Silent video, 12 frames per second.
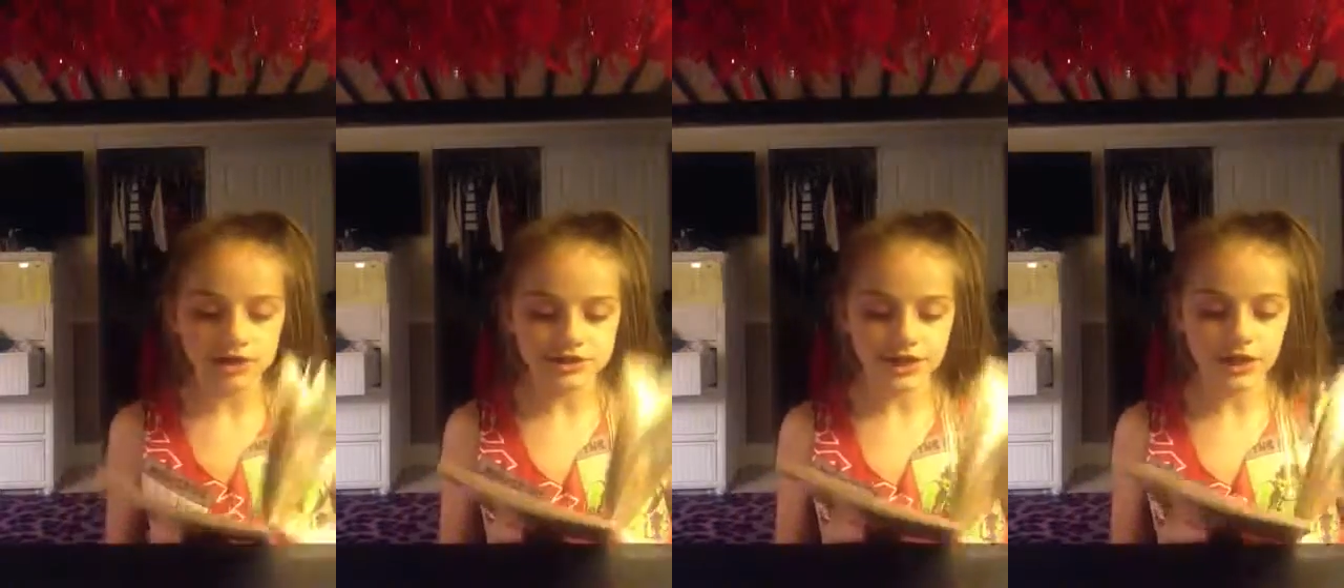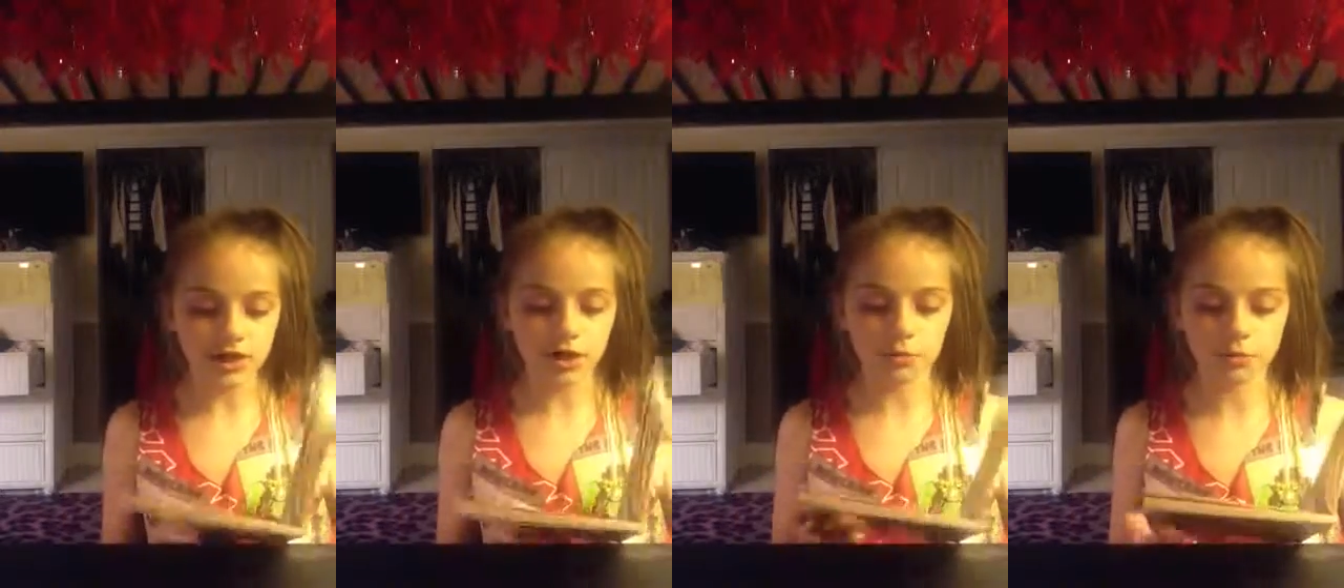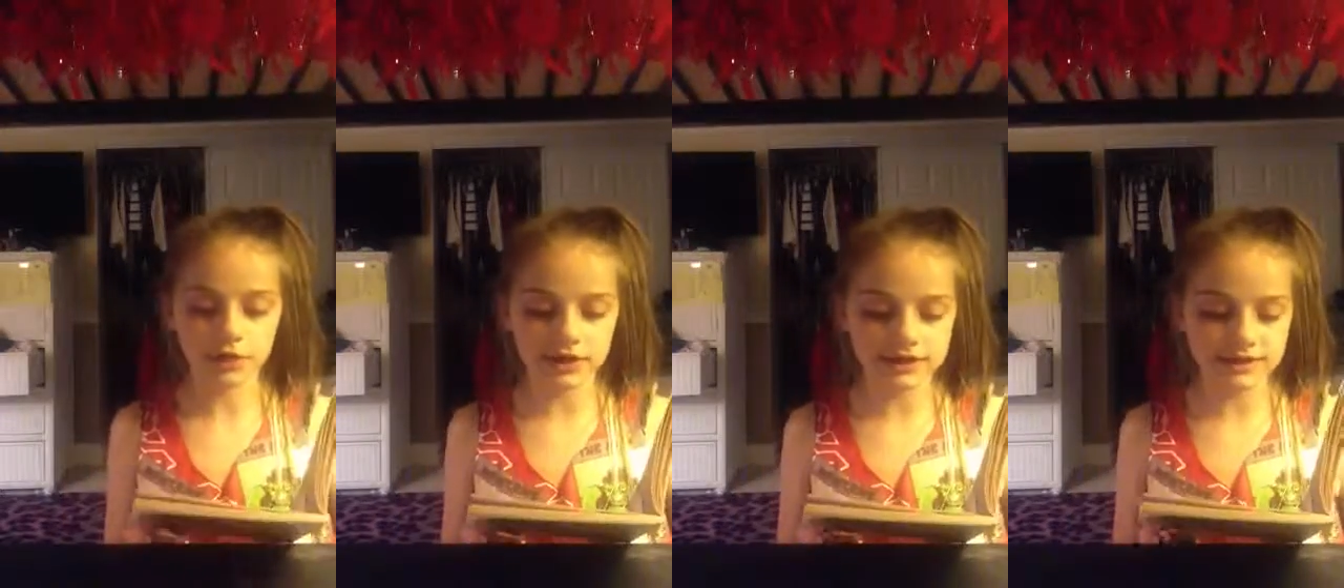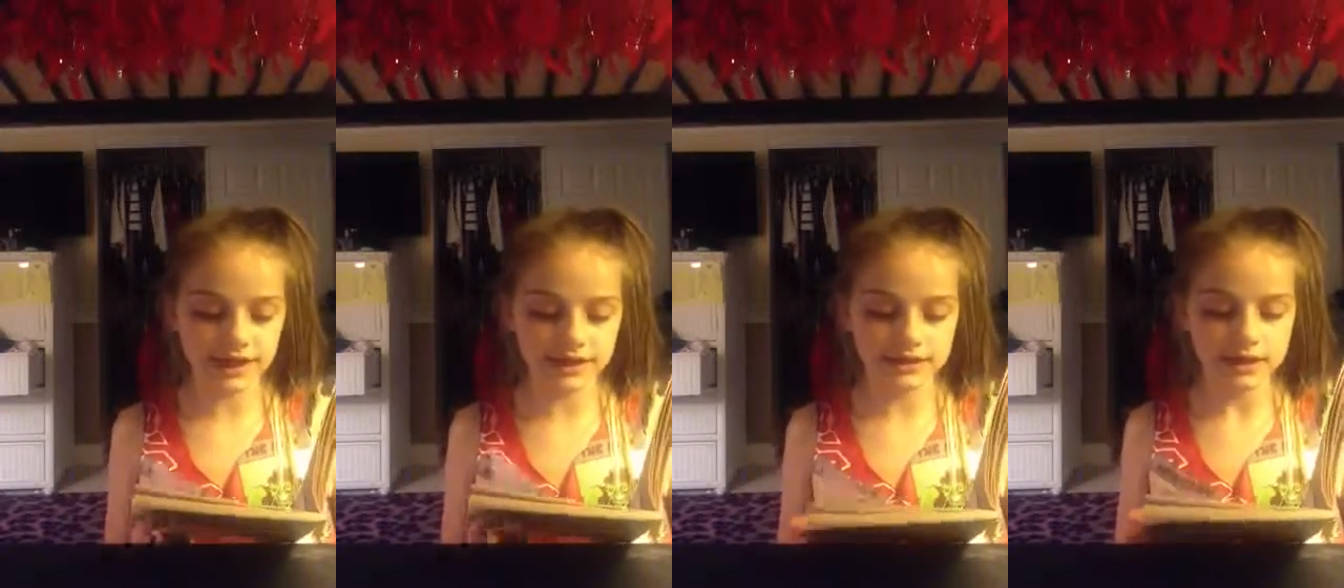Jack opened his
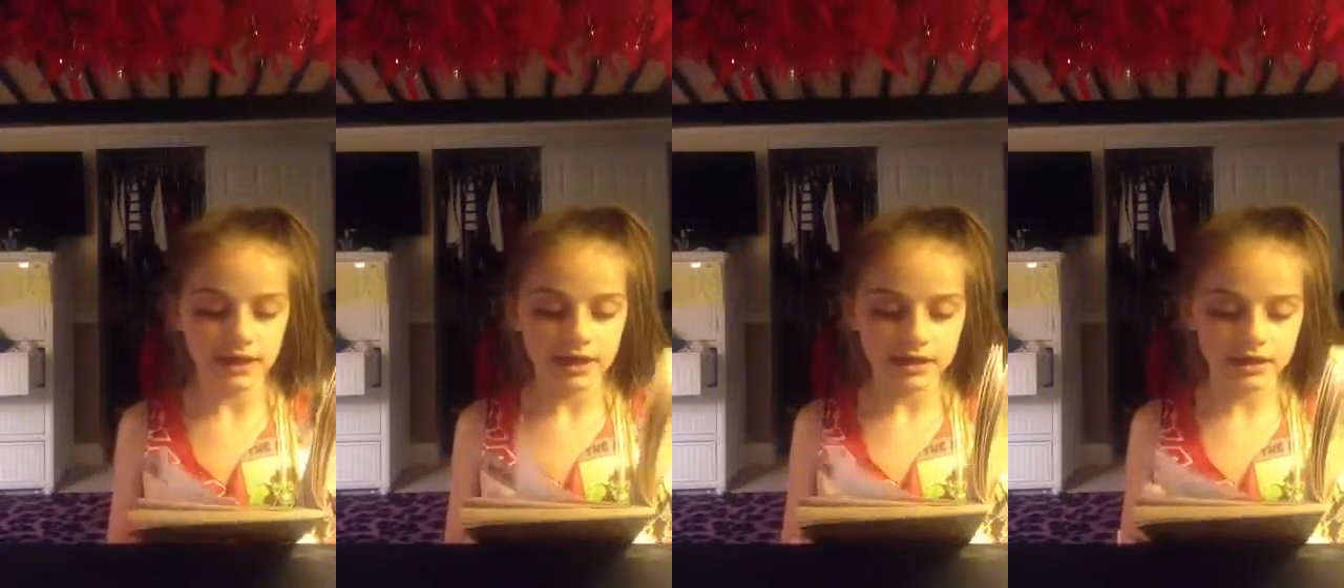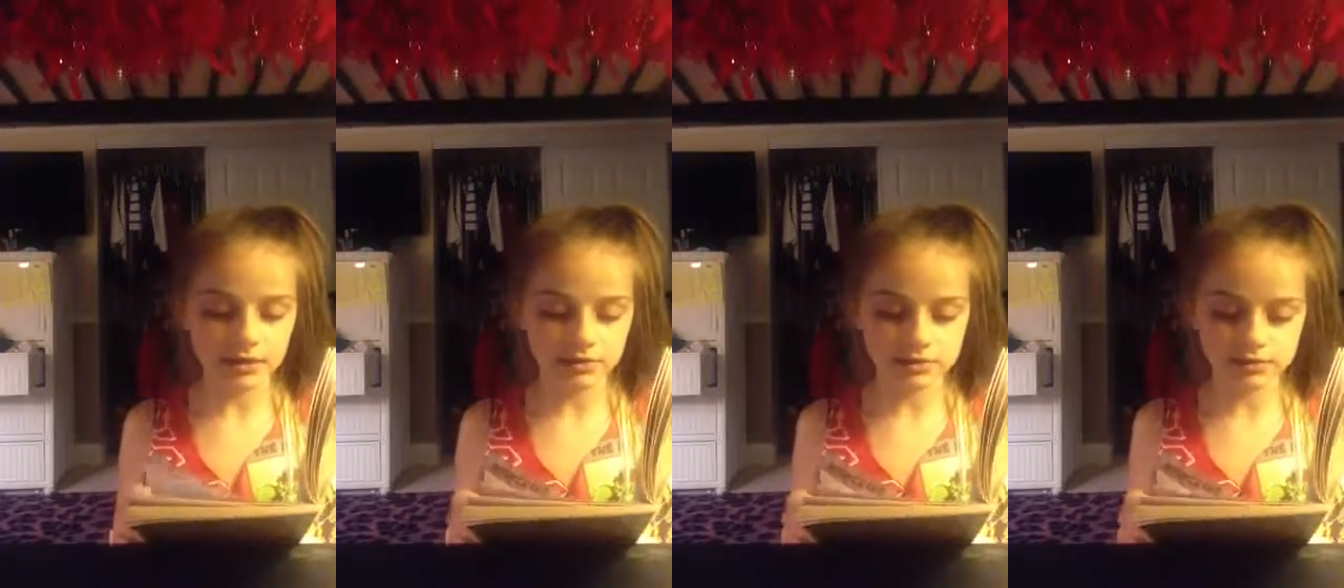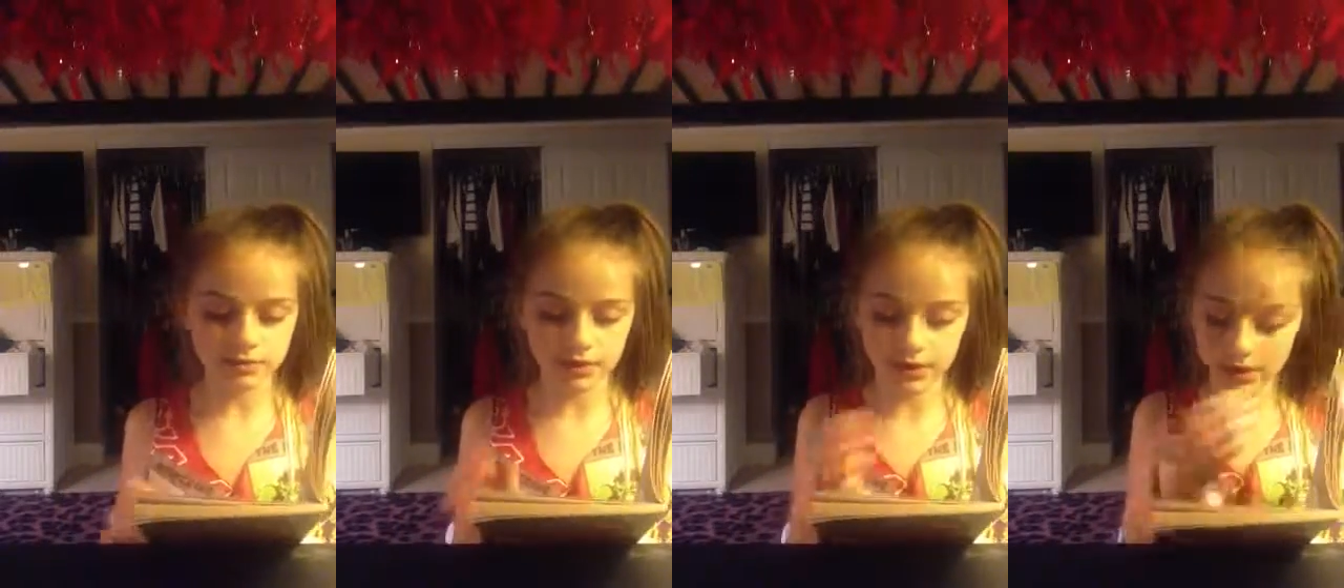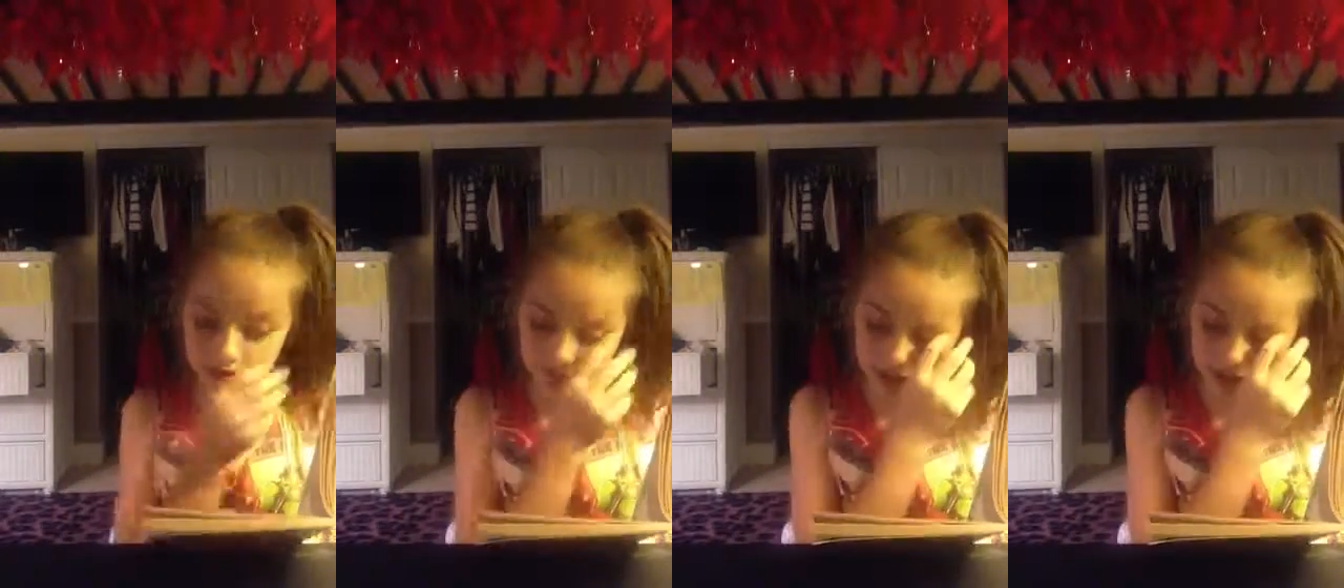eyes. He was wearing